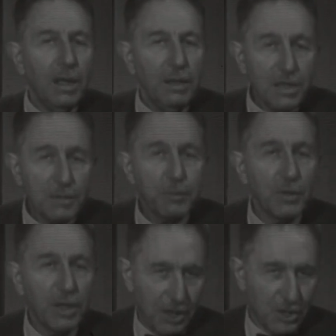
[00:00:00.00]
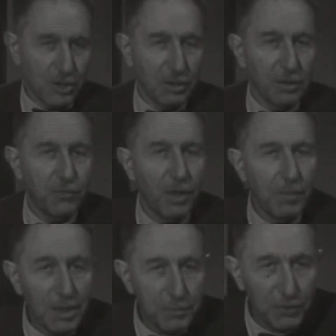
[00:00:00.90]
This progression from
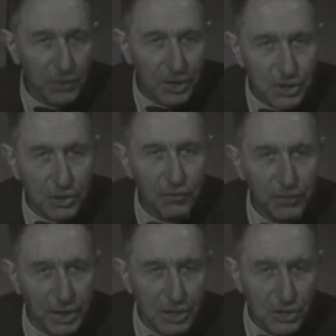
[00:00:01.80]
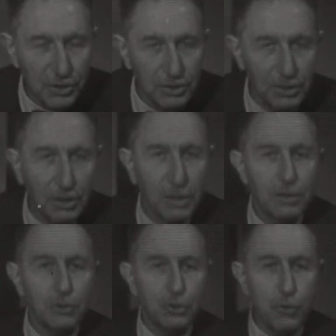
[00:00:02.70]
observation of nature
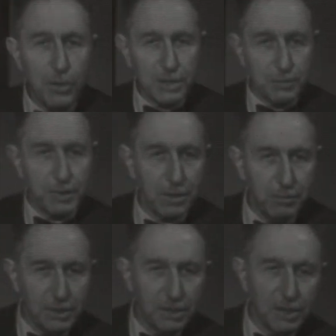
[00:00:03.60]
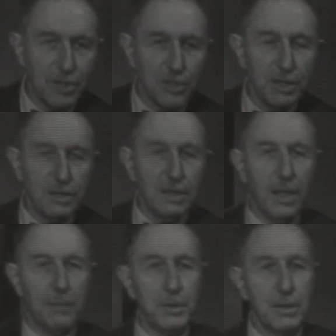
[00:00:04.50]
to experimentation in the
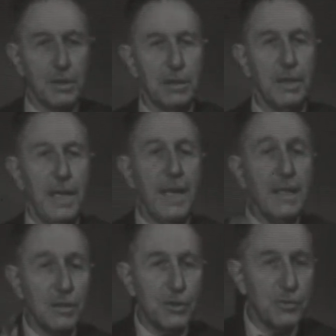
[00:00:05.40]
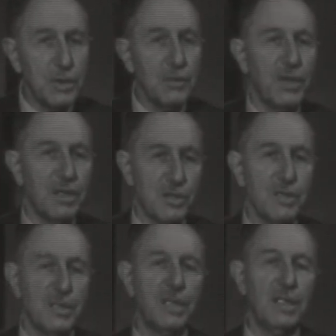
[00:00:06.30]
laboratory and to
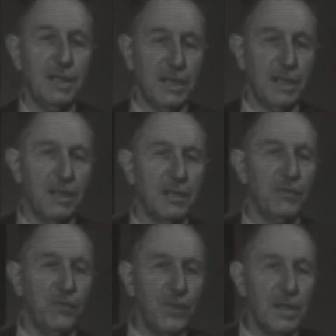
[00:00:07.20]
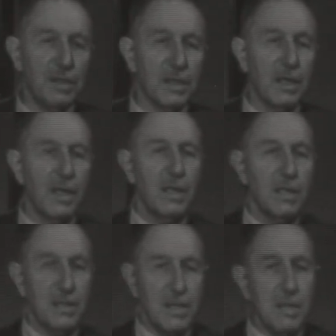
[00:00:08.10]
inventions in the technical field
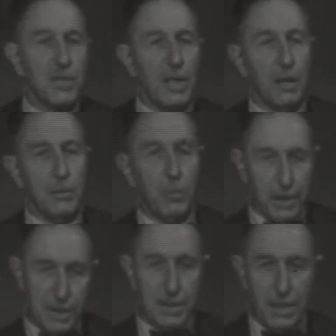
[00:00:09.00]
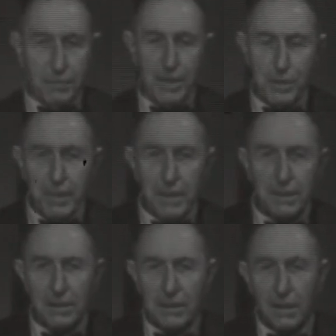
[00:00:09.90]
seems now a well-established
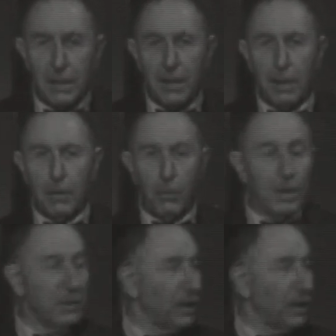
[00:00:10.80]
pattern, one